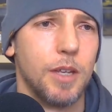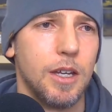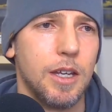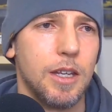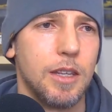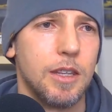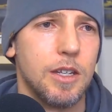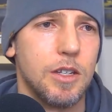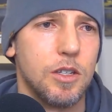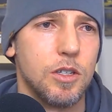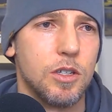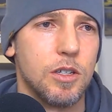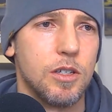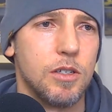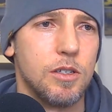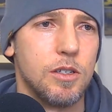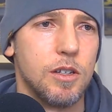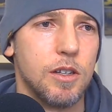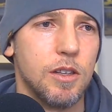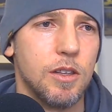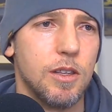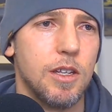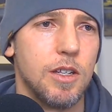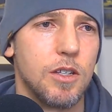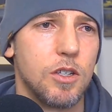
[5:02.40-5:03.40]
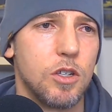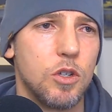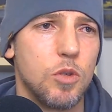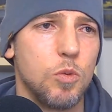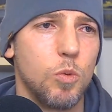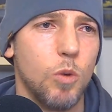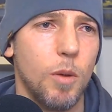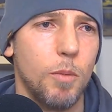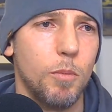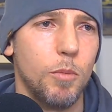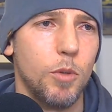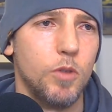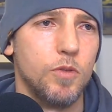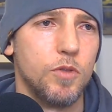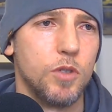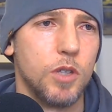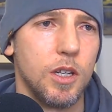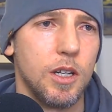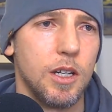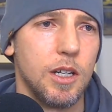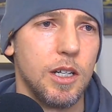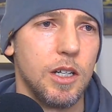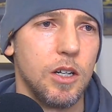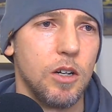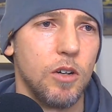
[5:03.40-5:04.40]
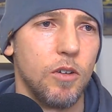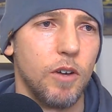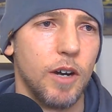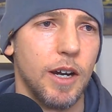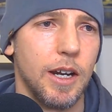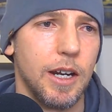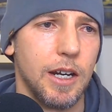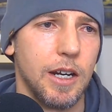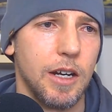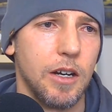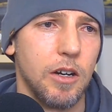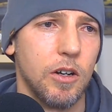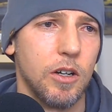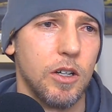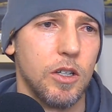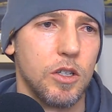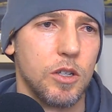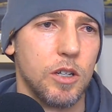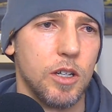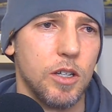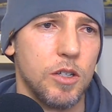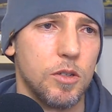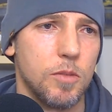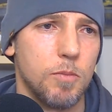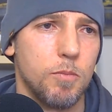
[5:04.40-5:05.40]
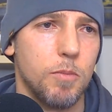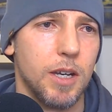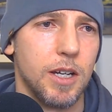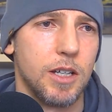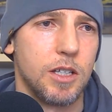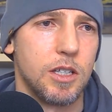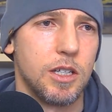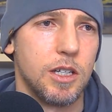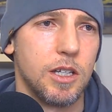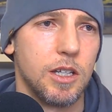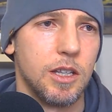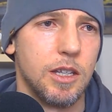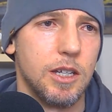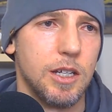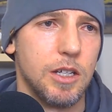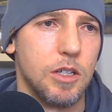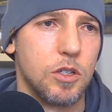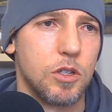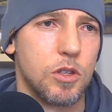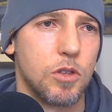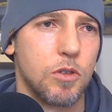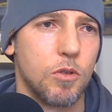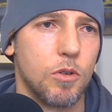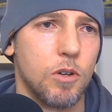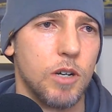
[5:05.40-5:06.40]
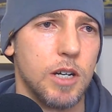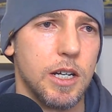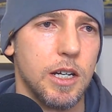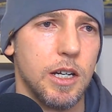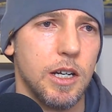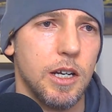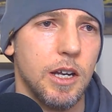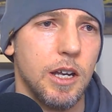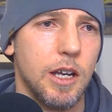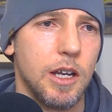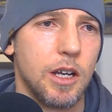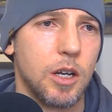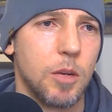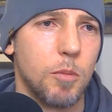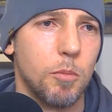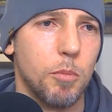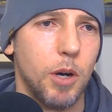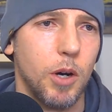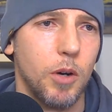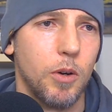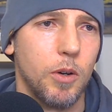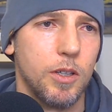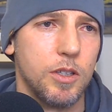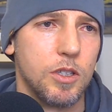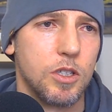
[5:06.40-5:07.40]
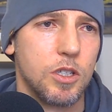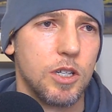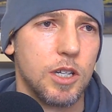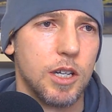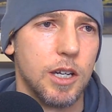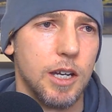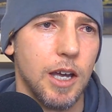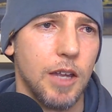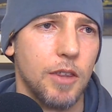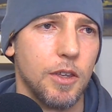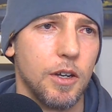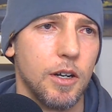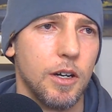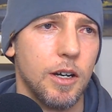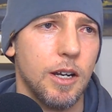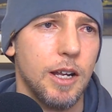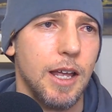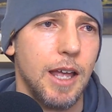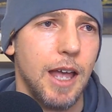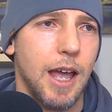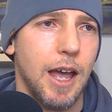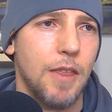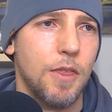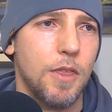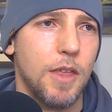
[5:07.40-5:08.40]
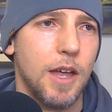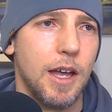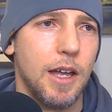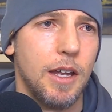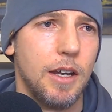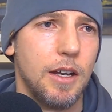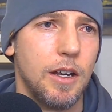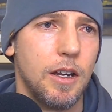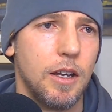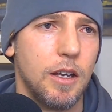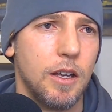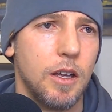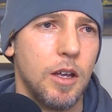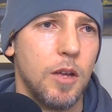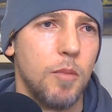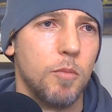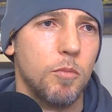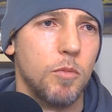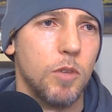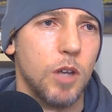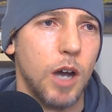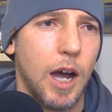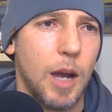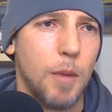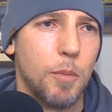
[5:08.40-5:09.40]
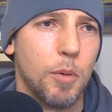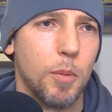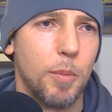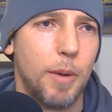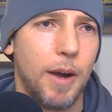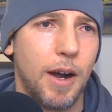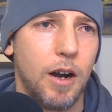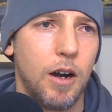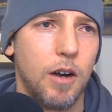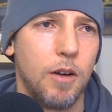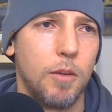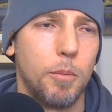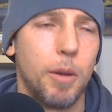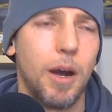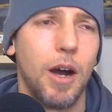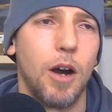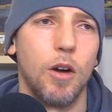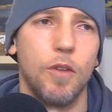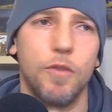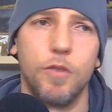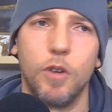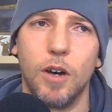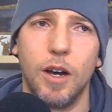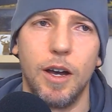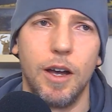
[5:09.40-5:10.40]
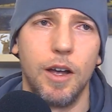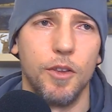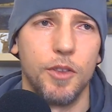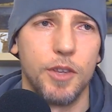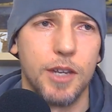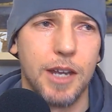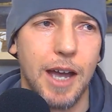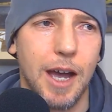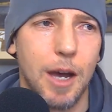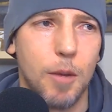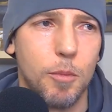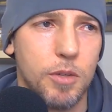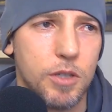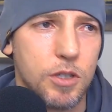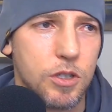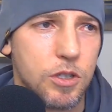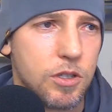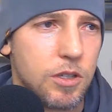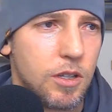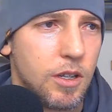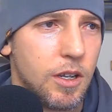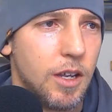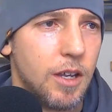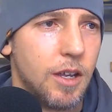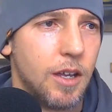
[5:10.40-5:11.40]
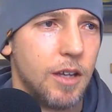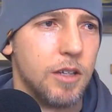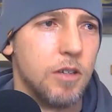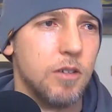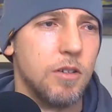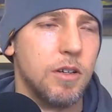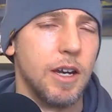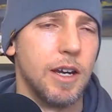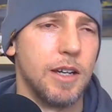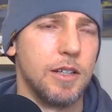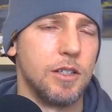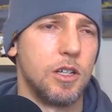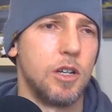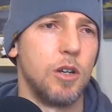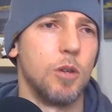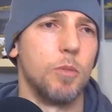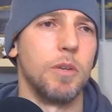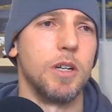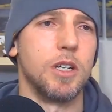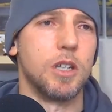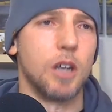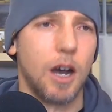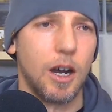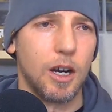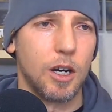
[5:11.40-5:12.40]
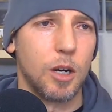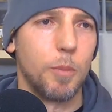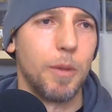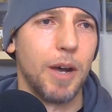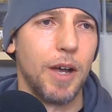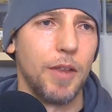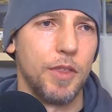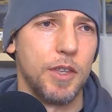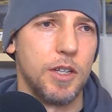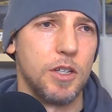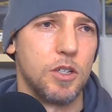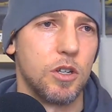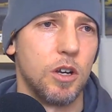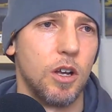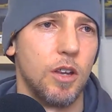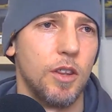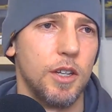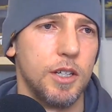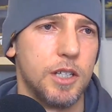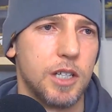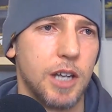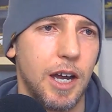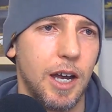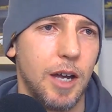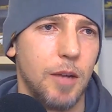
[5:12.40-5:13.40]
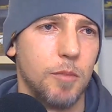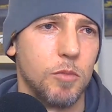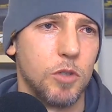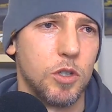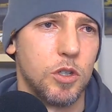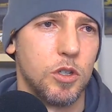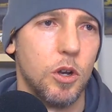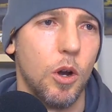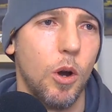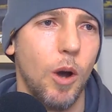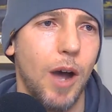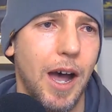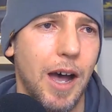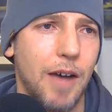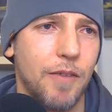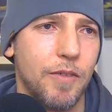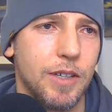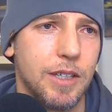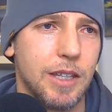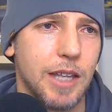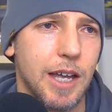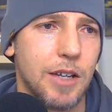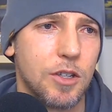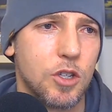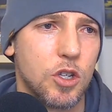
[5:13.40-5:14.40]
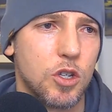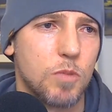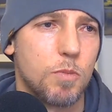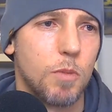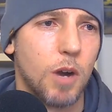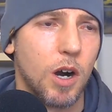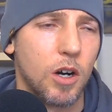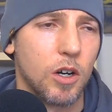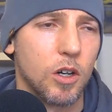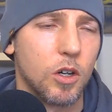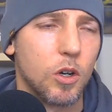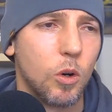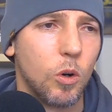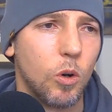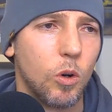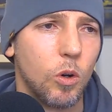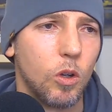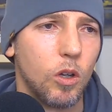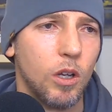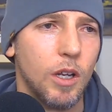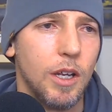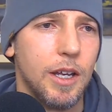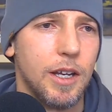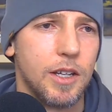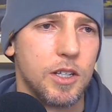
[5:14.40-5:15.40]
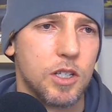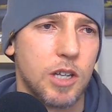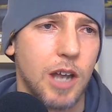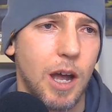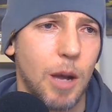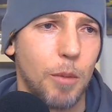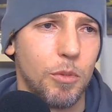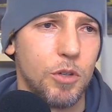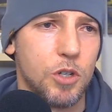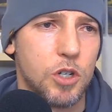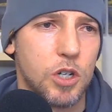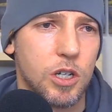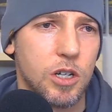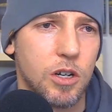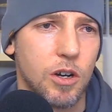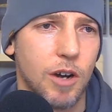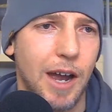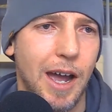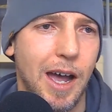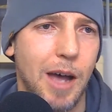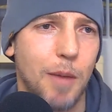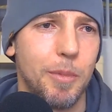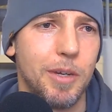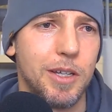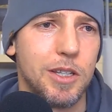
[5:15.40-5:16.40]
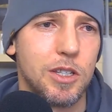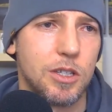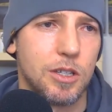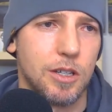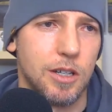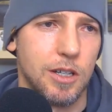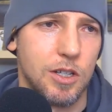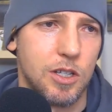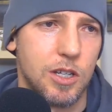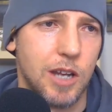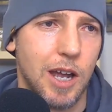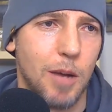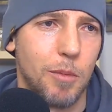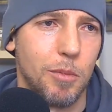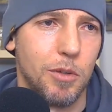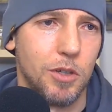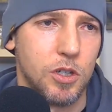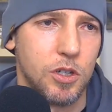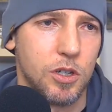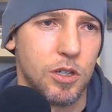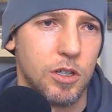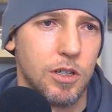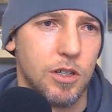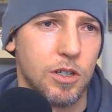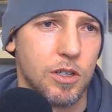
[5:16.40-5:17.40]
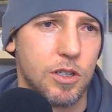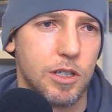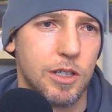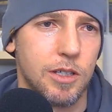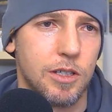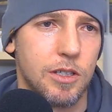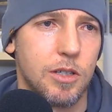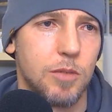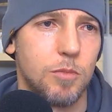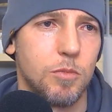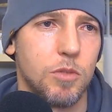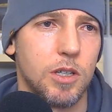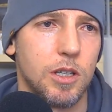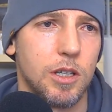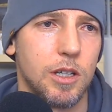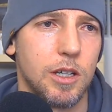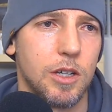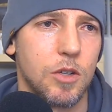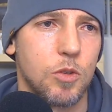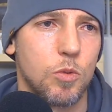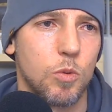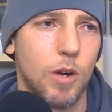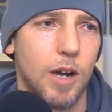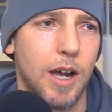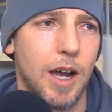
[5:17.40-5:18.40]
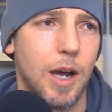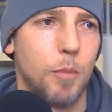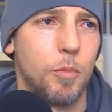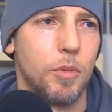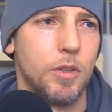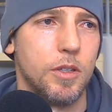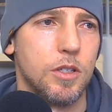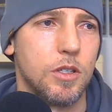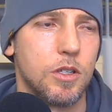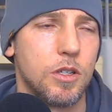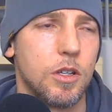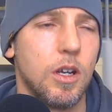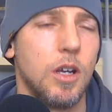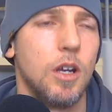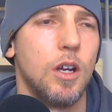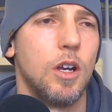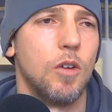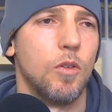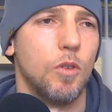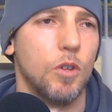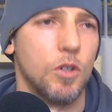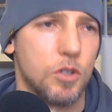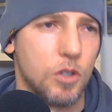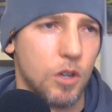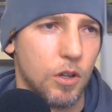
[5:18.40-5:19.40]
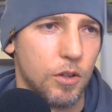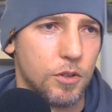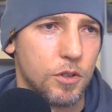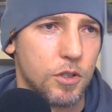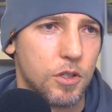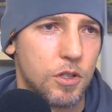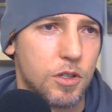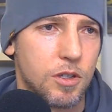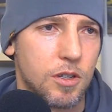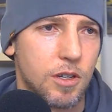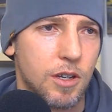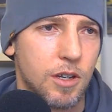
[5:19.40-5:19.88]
This is what moves the needle right here, is mixing these three components together. And then powerful healthy habits. You guys hear me talk about this all the time. So having that SMART goal, establishing your habits and establishing your systems, and guess what happens? Results.